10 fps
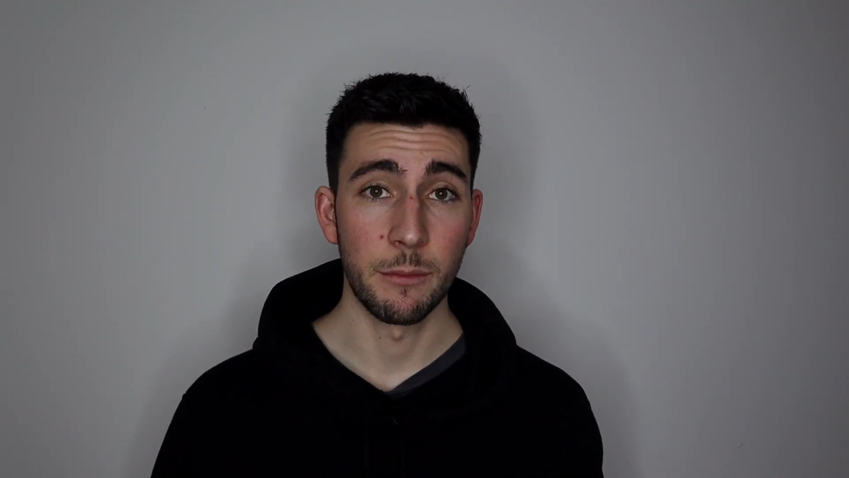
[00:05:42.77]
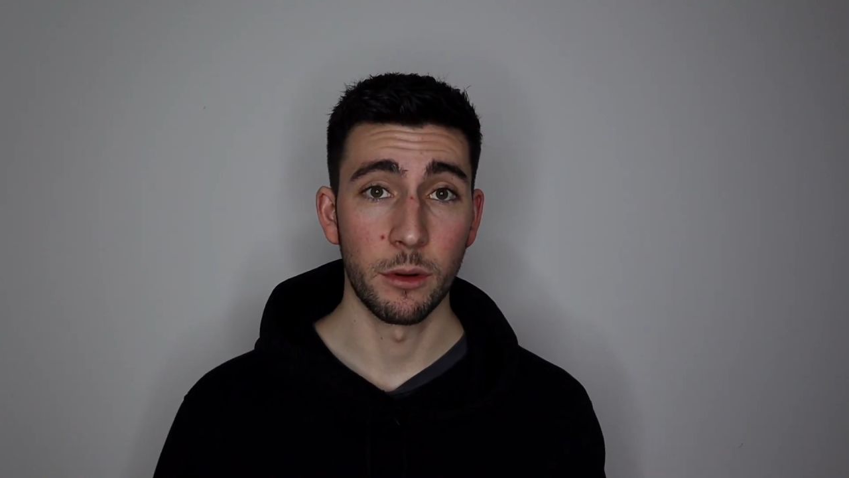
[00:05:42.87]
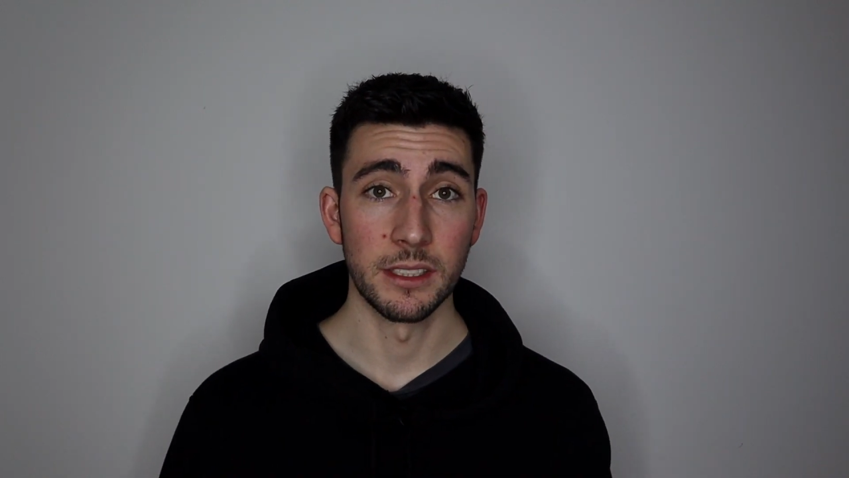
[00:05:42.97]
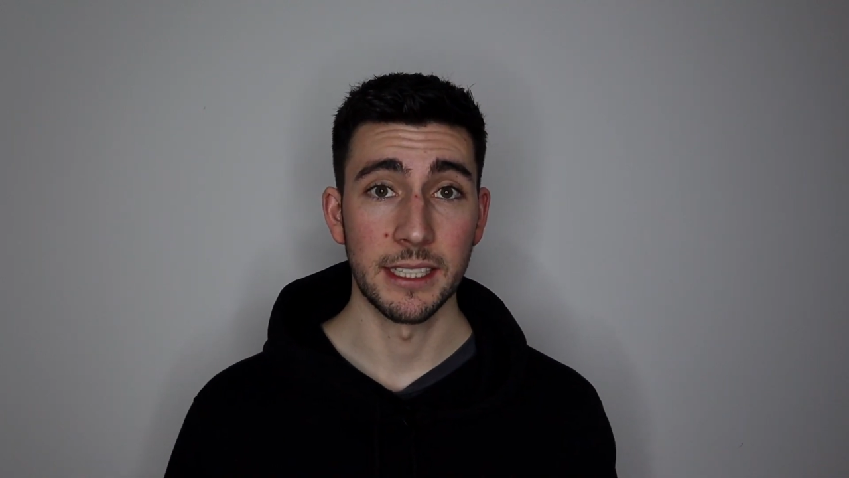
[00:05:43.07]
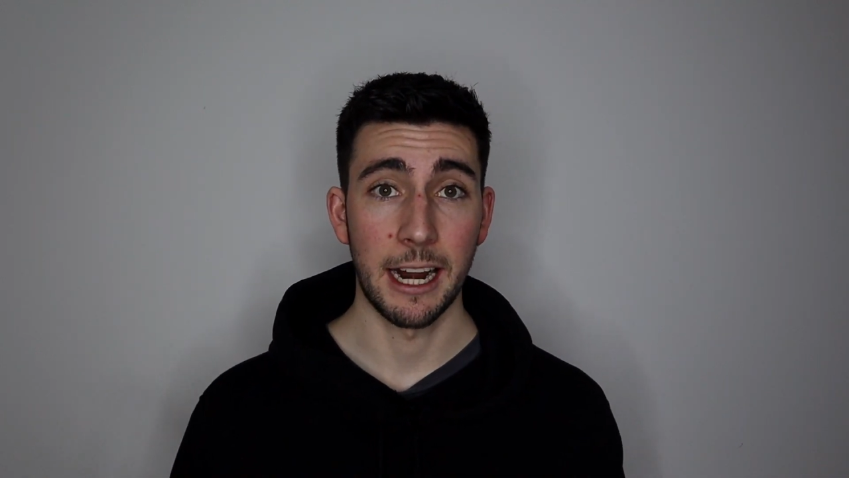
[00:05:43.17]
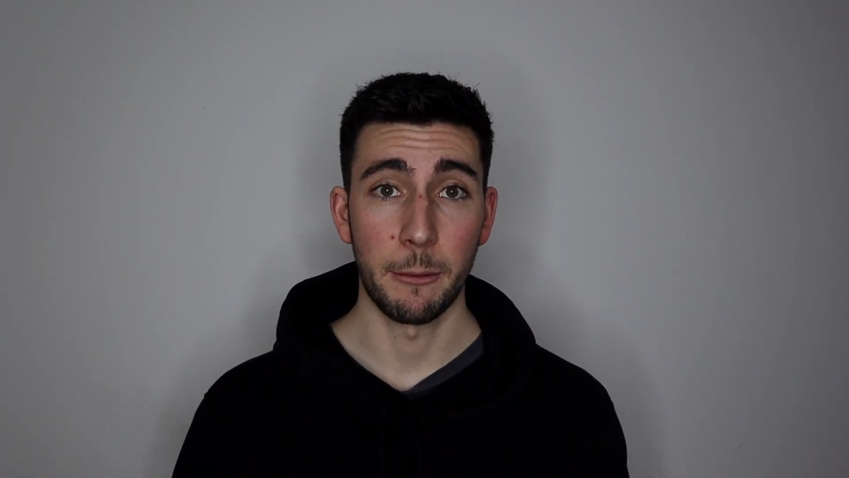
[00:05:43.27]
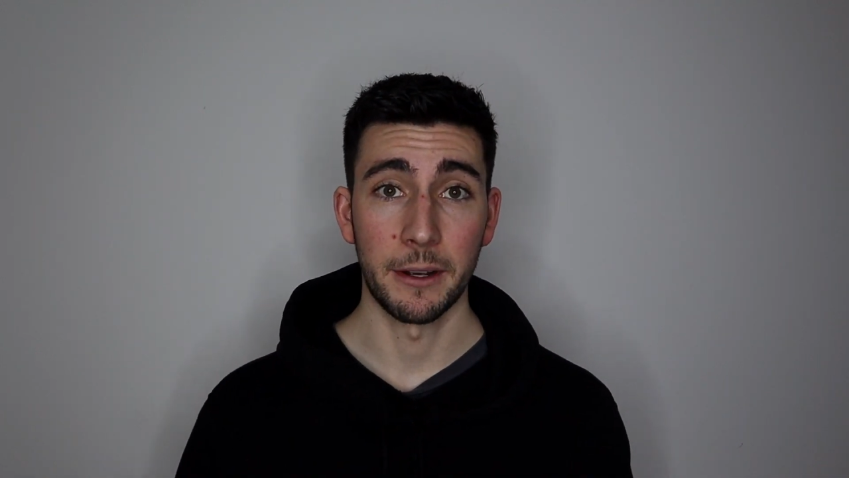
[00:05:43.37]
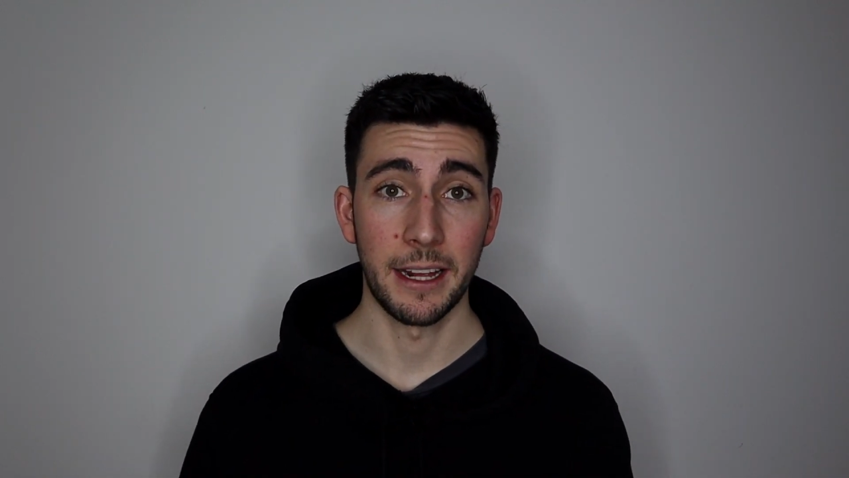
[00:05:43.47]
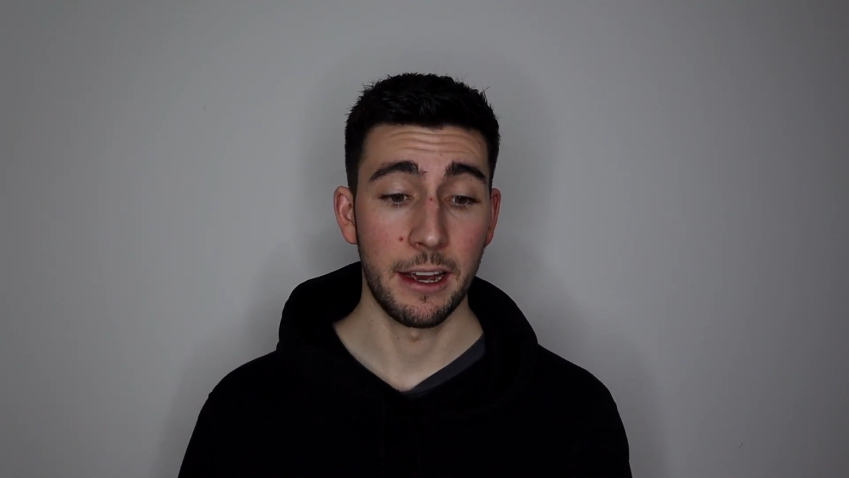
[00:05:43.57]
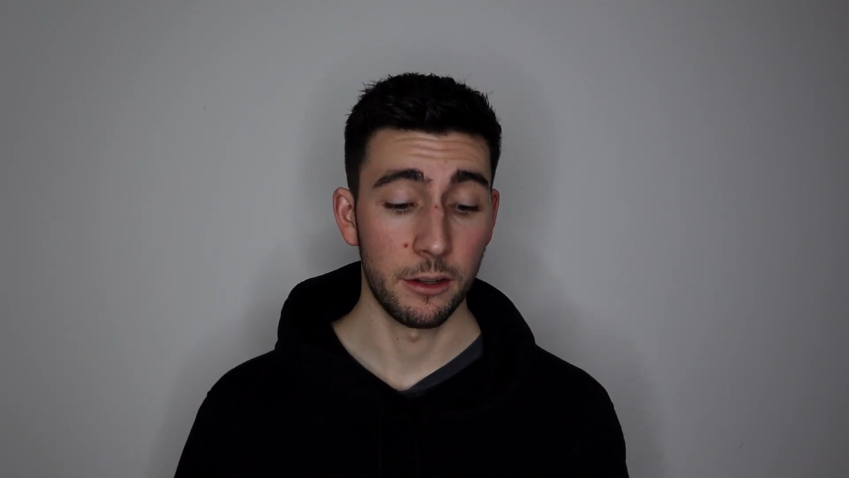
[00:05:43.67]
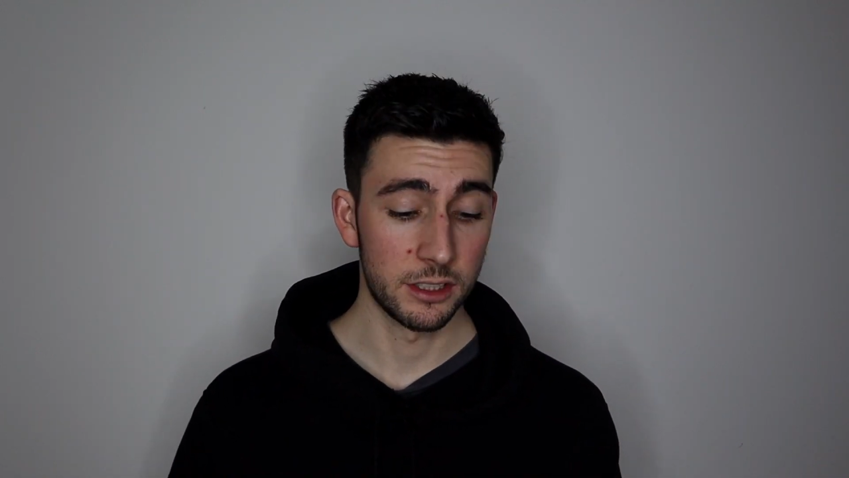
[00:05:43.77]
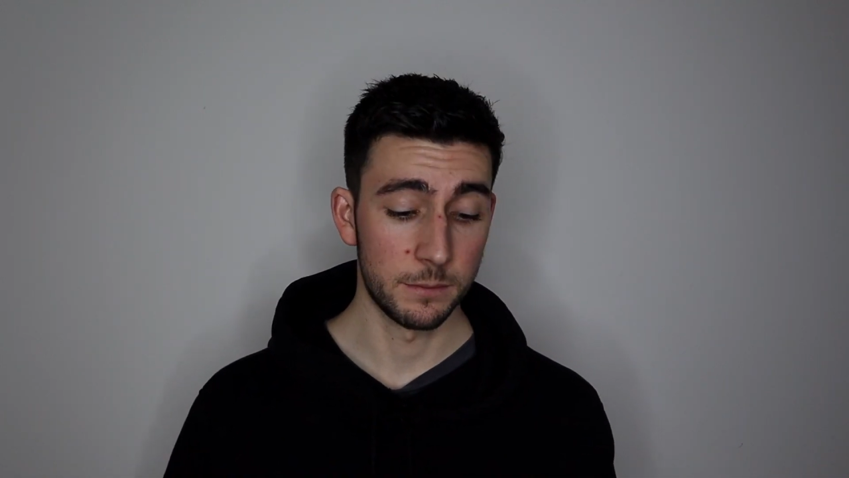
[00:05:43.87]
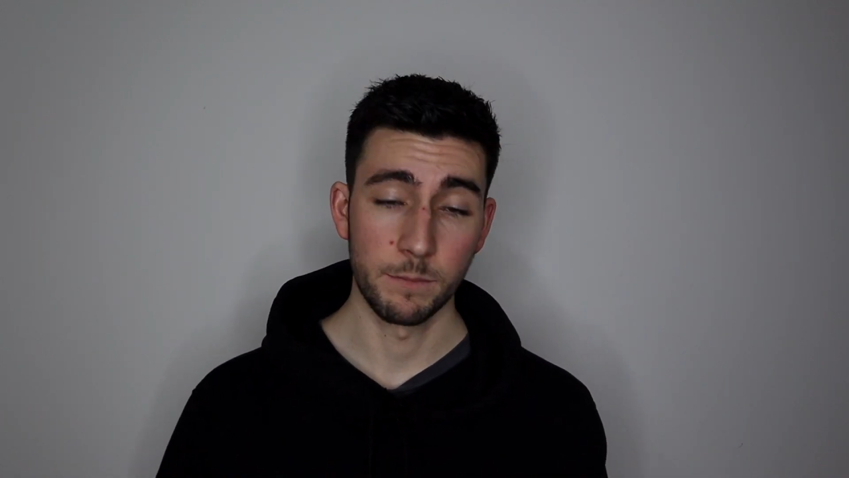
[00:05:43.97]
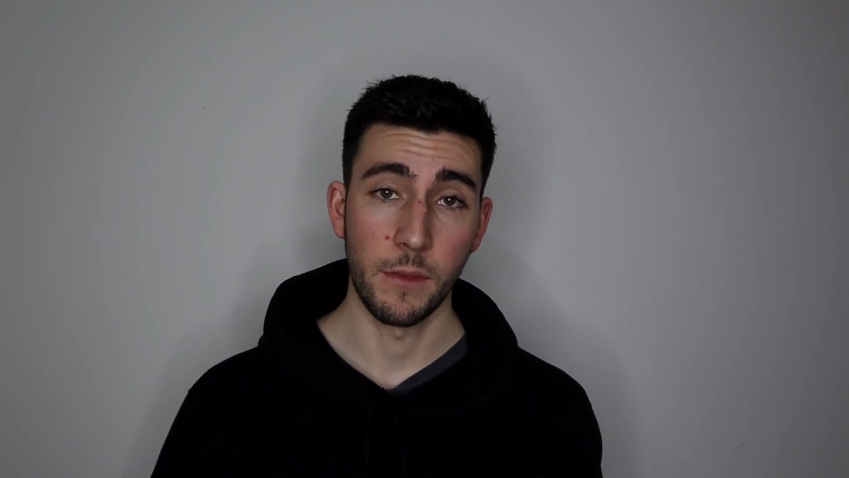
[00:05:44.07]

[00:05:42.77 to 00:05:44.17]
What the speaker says: one as the Caramel Chaos,